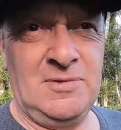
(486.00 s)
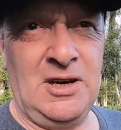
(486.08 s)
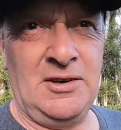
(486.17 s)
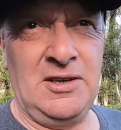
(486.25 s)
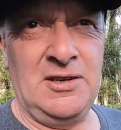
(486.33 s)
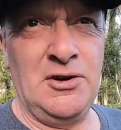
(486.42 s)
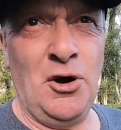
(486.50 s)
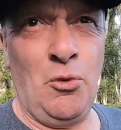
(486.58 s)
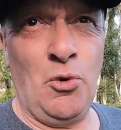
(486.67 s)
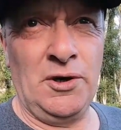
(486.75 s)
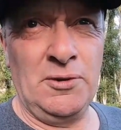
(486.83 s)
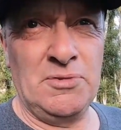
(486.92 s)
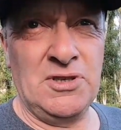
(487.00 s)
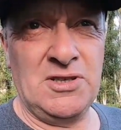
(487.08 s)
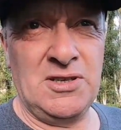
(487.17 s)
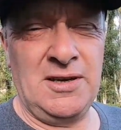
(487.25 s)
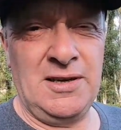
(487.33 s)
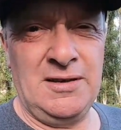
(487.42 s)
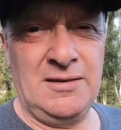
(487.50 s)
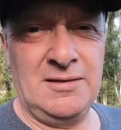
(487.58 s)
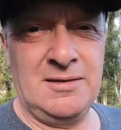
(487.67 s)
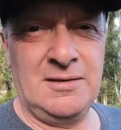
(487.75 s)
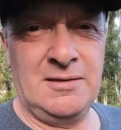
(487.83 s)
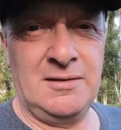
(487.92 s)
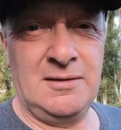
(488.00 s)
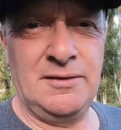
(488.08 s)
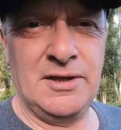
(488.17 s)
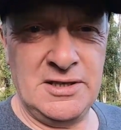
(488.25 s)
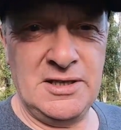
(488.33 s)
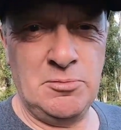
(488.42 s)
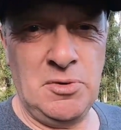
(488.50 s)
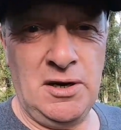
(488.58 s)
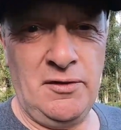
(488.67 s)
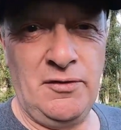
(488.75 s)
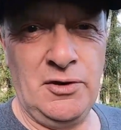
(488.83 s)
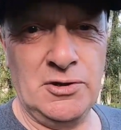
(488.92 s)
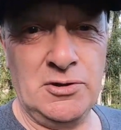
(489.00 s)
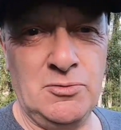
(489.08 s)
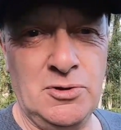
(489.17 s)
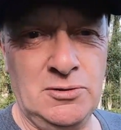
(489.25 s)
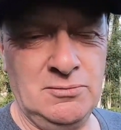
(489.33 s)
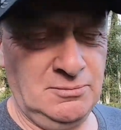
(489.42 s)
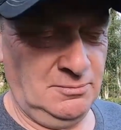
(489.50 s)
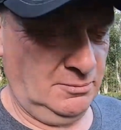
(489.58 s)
I did not want him to say, "This is my first one,"